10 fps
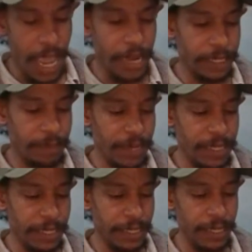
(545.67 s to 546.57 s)
and it's
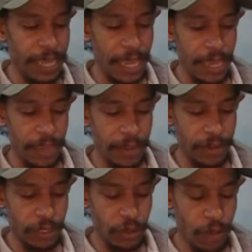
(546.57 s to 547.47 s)
basically a
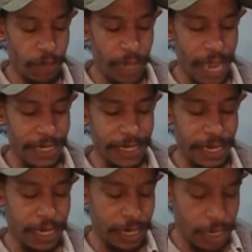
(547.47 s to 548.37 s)
soft
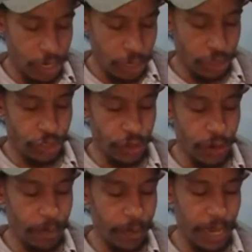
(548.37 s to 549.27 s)
plastic
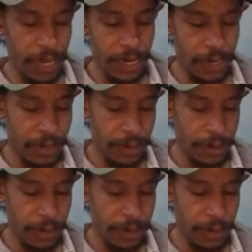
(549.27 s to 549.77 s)
jerk bait.